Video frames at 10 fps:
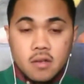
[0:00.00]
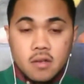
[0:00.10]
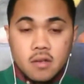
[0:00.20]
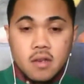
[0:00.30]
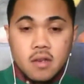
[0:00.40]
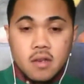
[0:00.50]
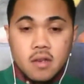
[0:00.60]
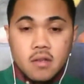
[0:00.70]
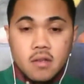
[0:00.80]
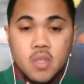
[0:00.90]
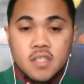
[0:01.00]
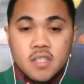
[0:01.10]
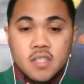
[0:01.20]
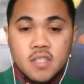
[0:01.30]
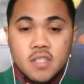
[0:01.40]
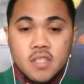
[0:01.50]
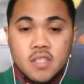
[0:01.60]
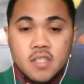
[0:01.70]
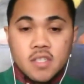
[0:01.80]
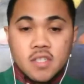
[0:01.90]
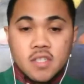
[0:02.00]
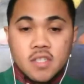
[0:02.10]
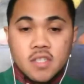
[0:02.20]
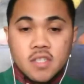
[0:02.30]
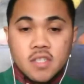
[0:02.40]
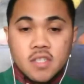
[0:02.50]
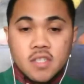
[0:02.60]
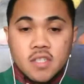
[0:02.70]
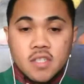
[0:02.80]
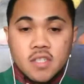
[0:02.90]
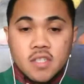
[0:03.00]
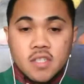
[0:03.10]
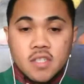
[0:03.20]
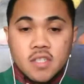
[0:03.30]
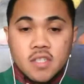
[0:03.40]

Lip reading: and what's the cost associated with dealing with those risks.